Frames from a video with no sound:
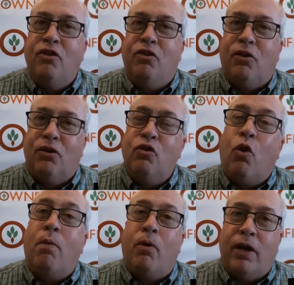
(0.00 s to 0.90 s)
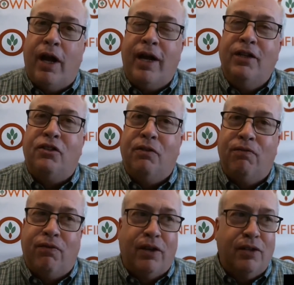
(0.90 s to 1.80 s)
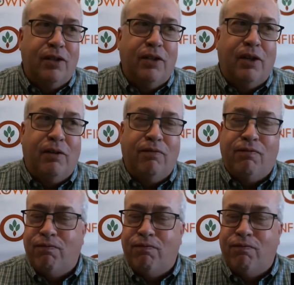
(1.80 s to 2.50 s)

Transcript: under normal kinds of, uh, of,